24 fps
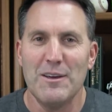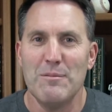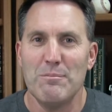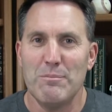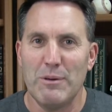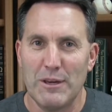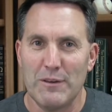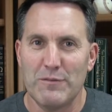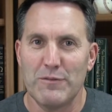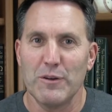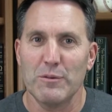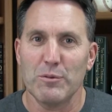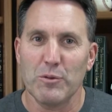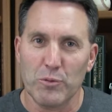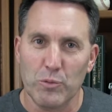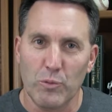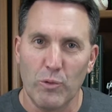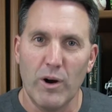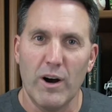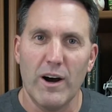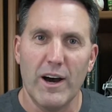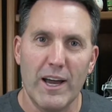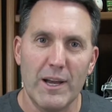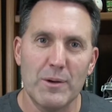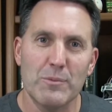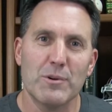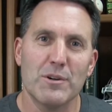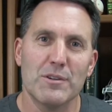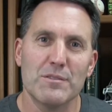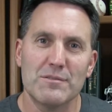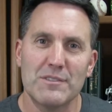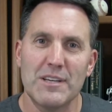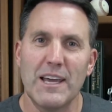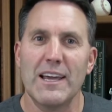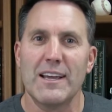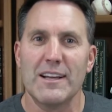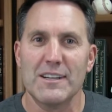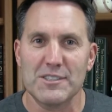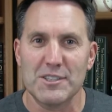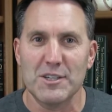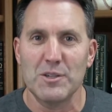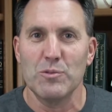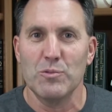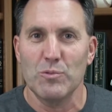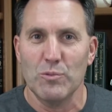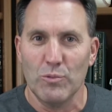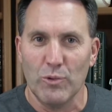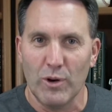Being filled with wine will take us
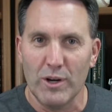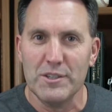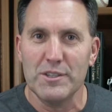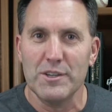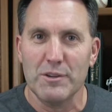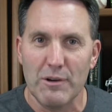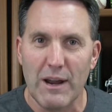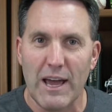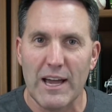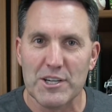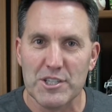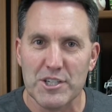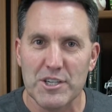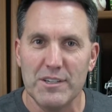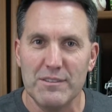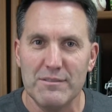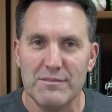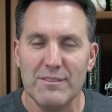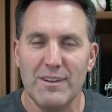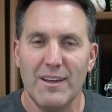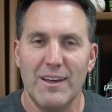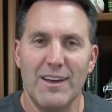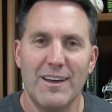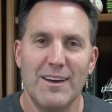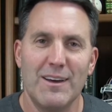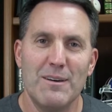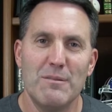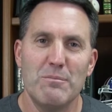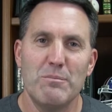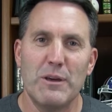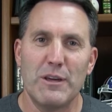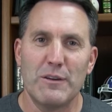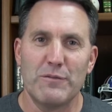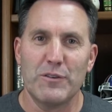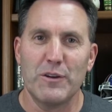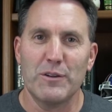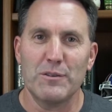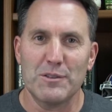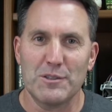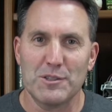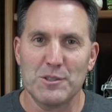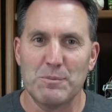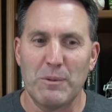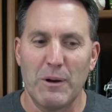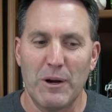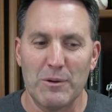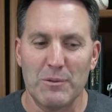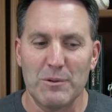in one direction, being filled with the
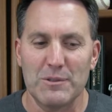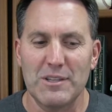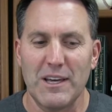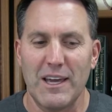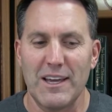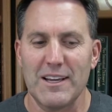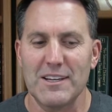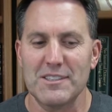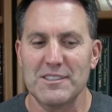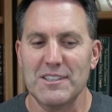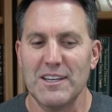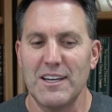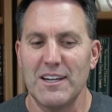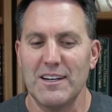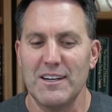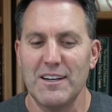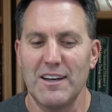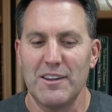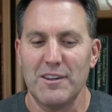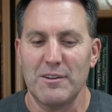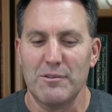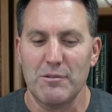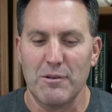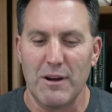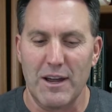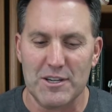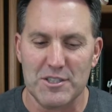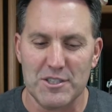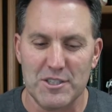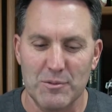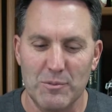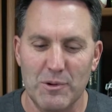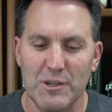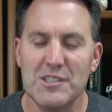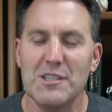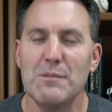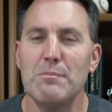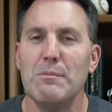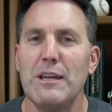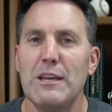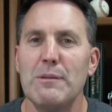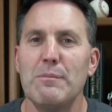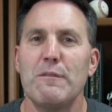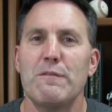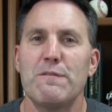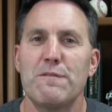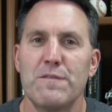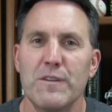Spirit will take us in another direction. What does it mean to
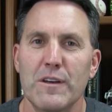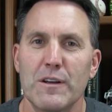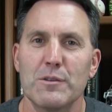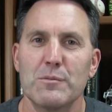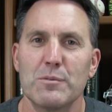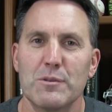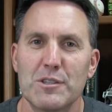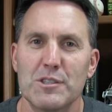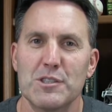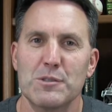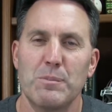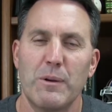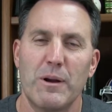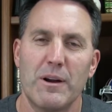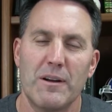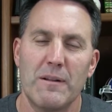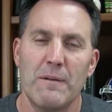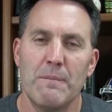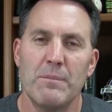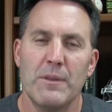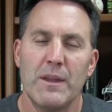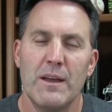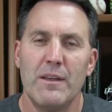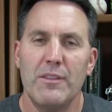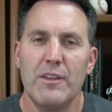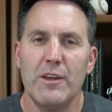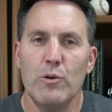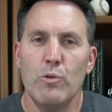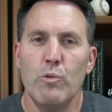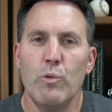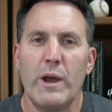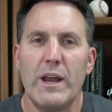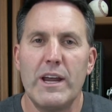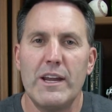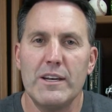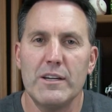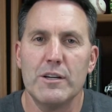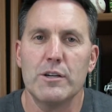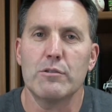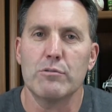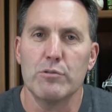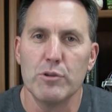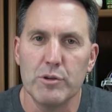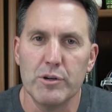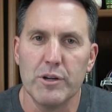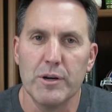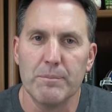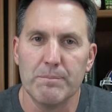be filled with the Spirit? I think Wayne
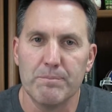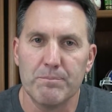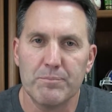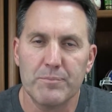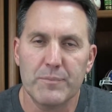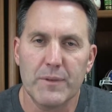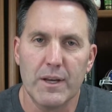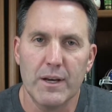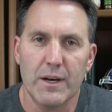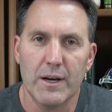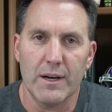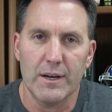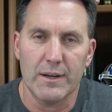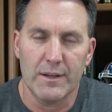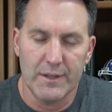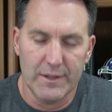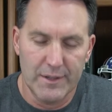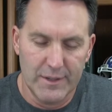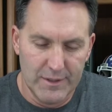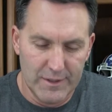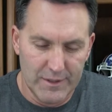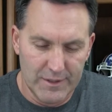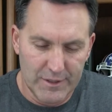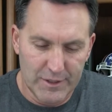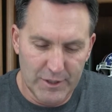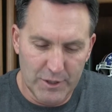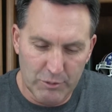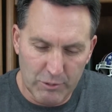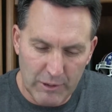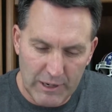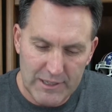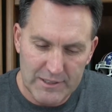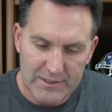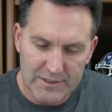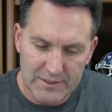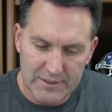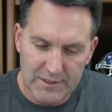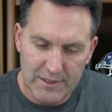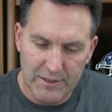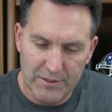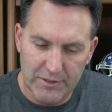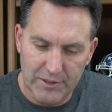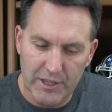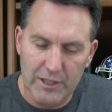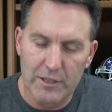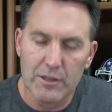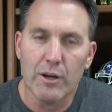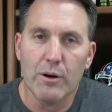Grudem, a uh, great uh,
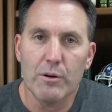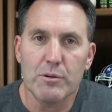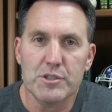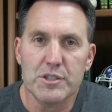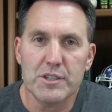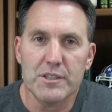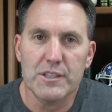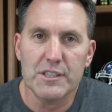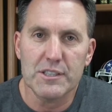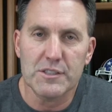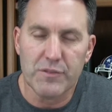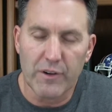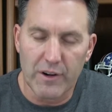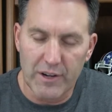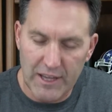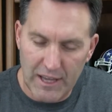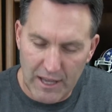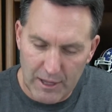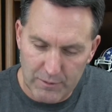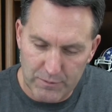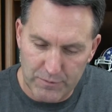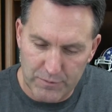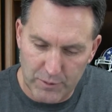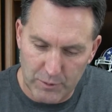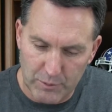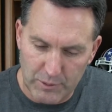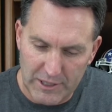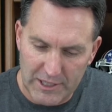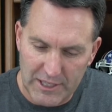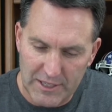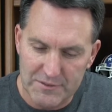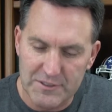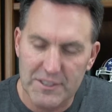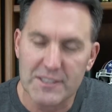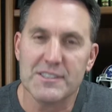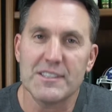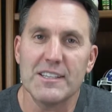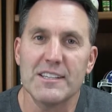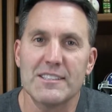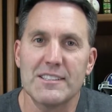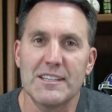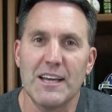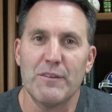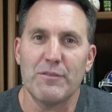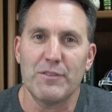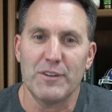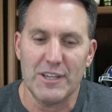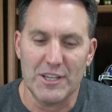theologian, is very helpful when he gives us this
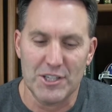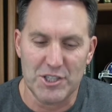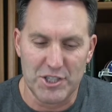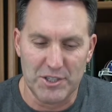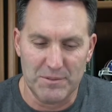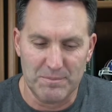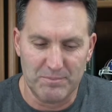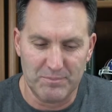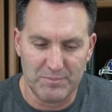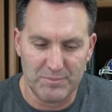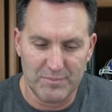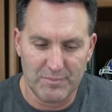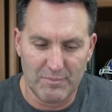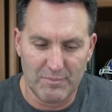definition.